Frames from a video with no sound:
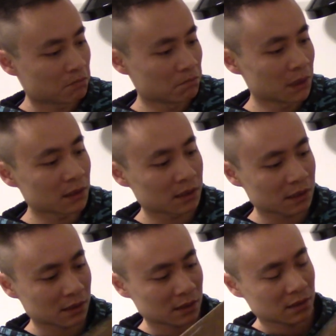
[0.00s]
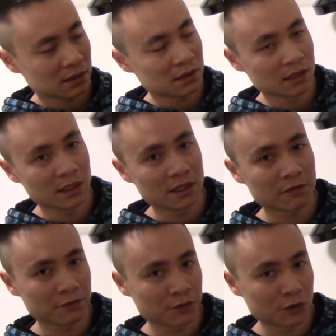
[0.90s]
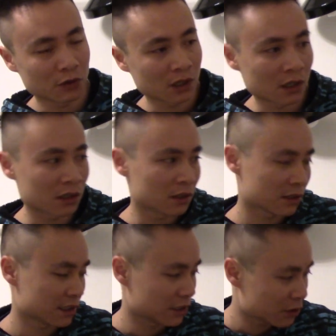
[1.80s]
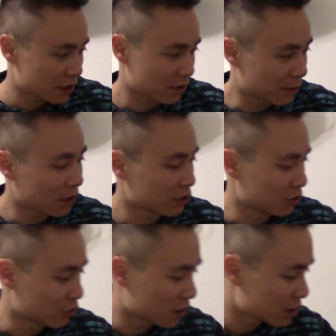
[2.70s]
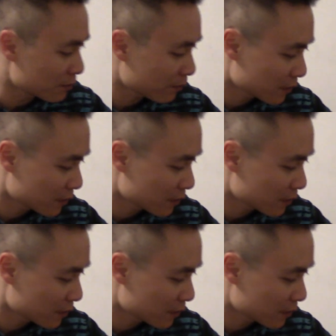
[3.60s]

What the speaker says: But if you are serious about your drawing,